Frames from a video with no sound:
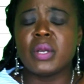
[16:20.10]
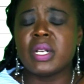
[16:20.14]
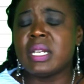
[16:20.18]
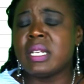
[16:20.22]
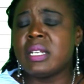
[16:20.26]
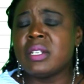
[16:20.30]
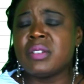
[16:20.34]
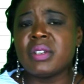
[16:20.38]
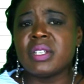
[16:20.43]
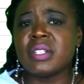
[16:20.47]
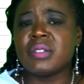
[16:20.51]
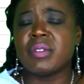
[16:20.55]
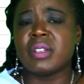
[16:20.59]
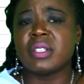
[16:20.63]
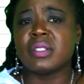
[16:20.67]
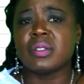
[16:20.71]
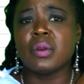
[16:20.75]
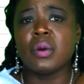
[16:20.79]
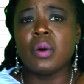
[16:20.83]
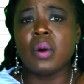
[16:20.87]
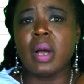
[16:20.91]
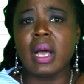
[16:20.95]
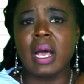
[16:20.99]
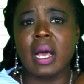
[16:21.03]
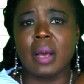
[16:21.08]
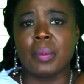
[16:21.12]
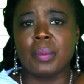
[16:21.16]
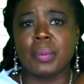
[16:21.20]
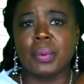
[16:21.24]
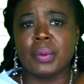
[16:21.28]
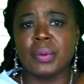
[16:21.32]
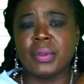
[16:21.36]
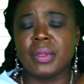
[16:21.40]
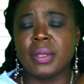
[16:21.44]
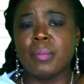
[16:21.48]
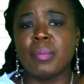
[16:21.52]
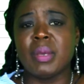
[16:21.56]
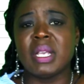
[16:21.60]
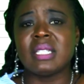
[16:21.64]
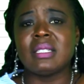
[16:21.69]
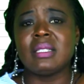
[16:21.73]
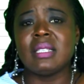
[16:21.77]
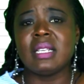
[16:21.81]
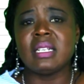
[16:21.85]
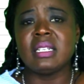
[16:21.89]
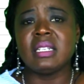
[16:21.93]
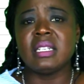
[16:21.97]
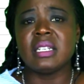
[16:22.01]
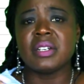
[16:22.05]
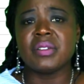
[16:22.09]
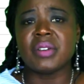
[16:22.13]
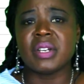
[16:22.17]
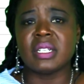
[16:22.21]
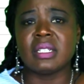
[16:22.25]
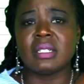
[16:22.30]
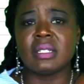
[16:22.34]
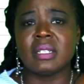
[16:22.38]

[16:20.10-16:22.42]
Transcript: interest rates go up, the base lending rate,